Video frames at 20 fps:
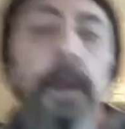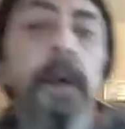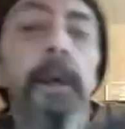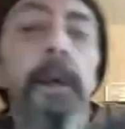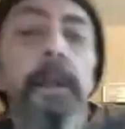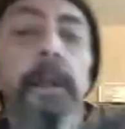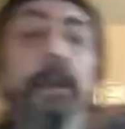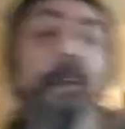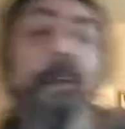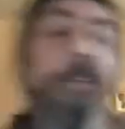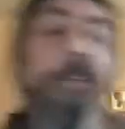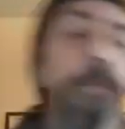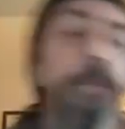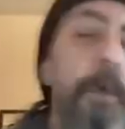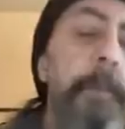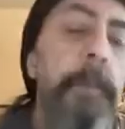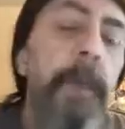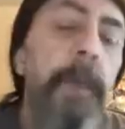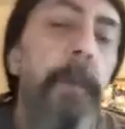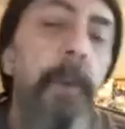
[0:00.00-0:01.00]
This is
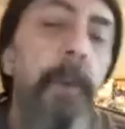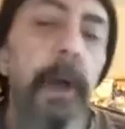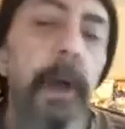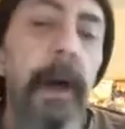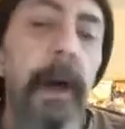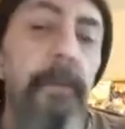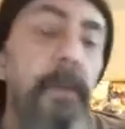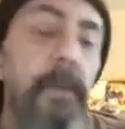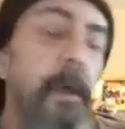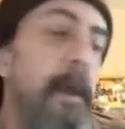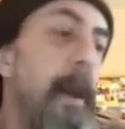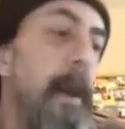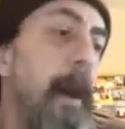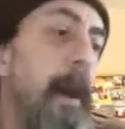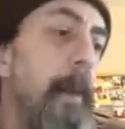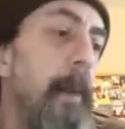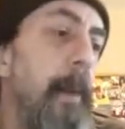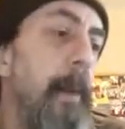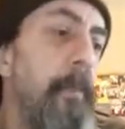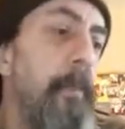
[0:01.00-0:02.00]
where people have
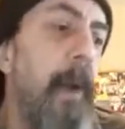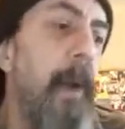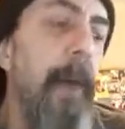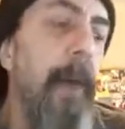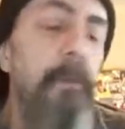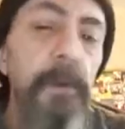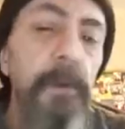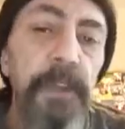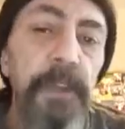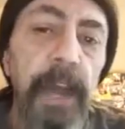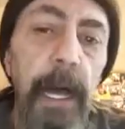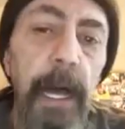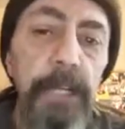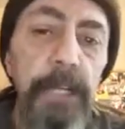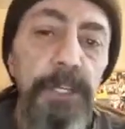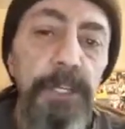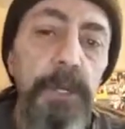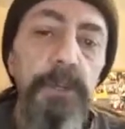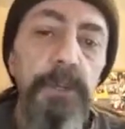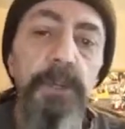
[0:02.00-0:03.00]
the problem with the
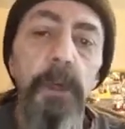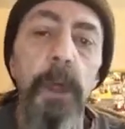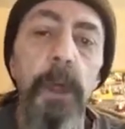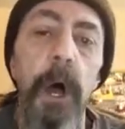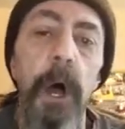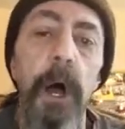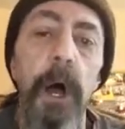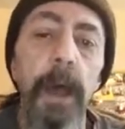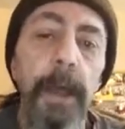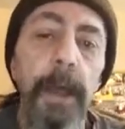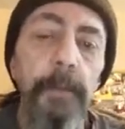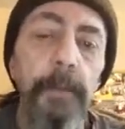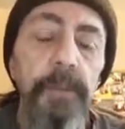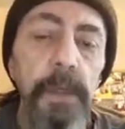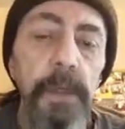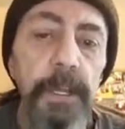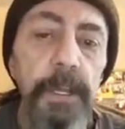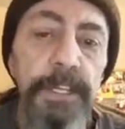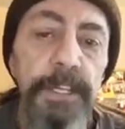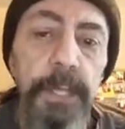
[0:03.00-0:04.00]
constitutional law and
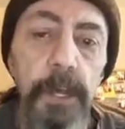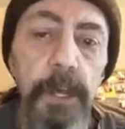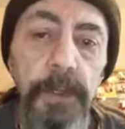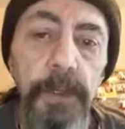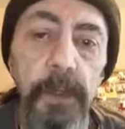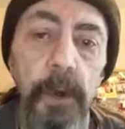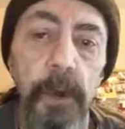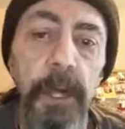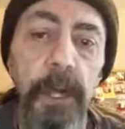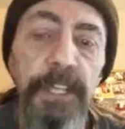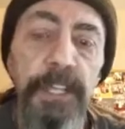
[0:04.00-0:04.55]
policing authority,